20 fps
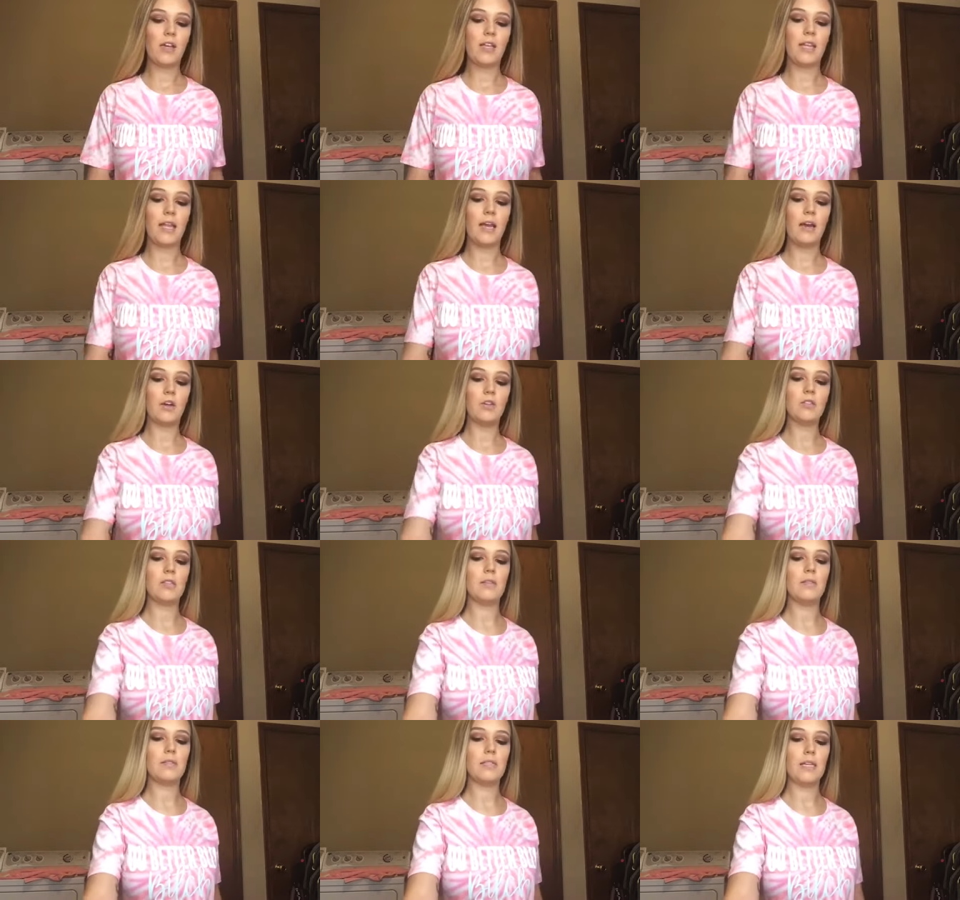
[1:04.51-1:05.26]
And they
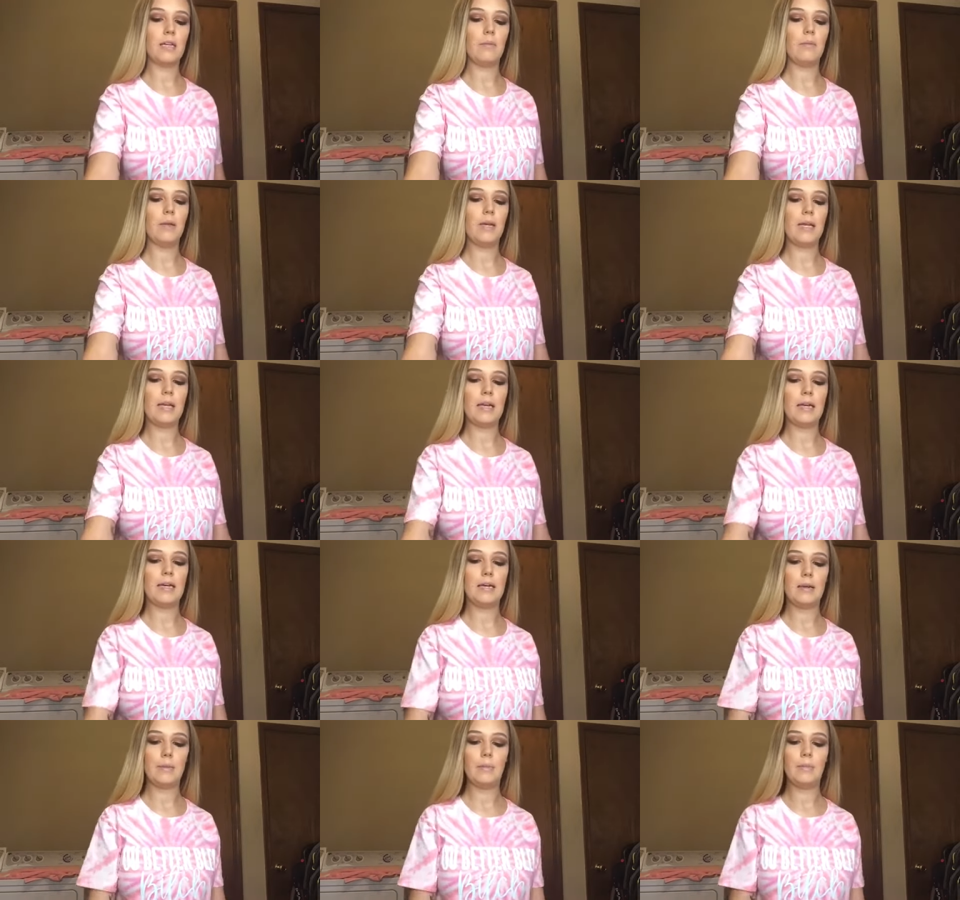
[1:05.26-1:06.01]
also sent me
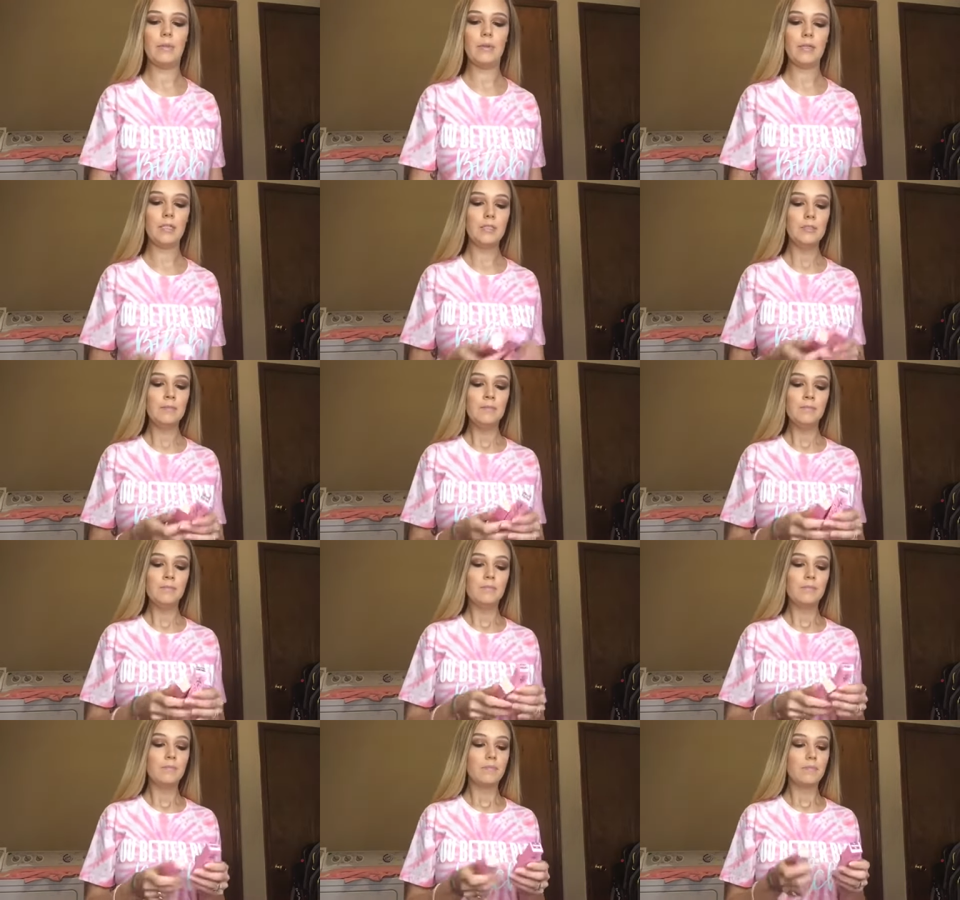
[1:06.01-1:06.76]
um,
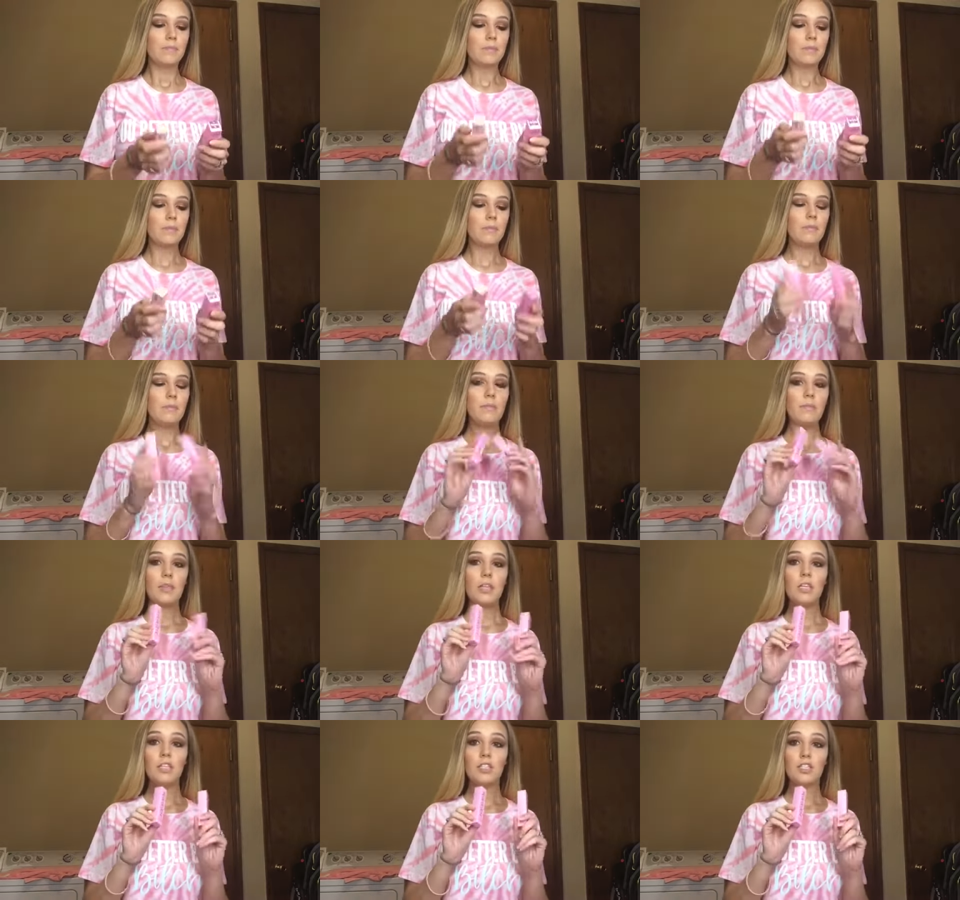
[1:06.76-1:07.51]

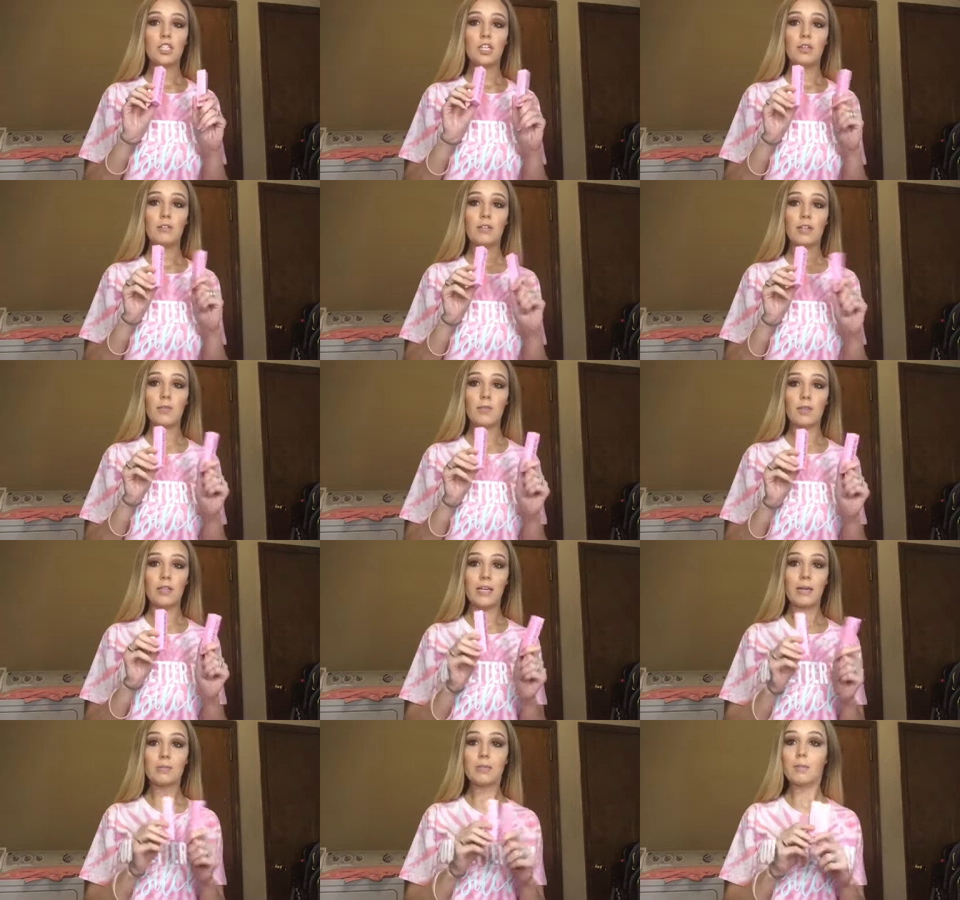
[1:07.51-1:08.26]
two
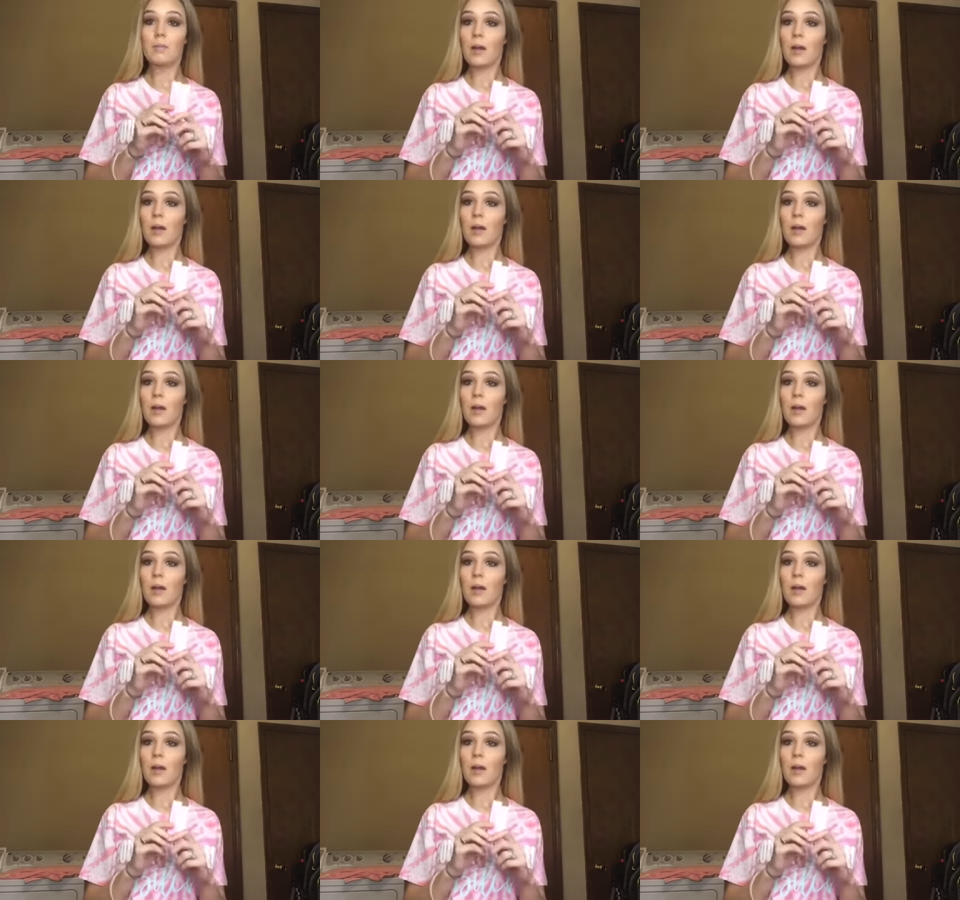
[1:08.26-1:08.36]
liquid lips.